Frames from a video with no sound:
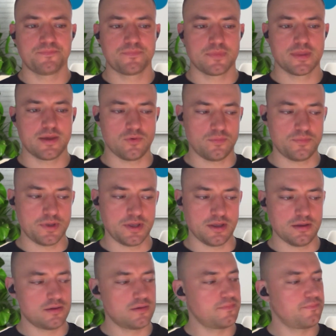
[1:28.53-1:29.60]
The
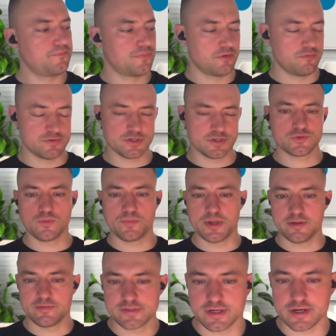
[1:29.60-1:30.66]
results will be
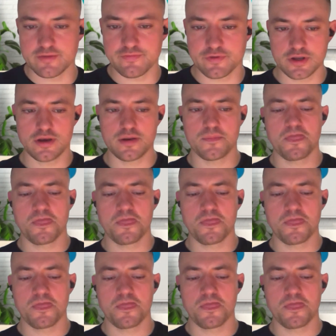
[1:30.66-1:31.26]
insignificant.